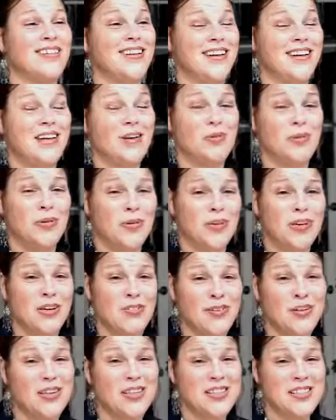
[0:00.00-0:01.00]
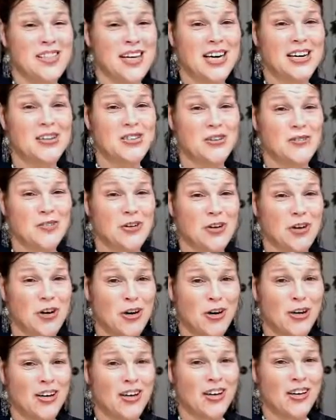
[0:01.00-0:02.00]
that he will give you the desires of your
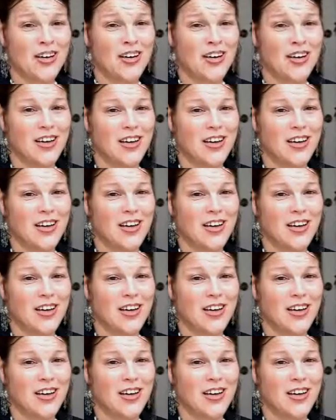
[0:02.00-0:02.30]
heart.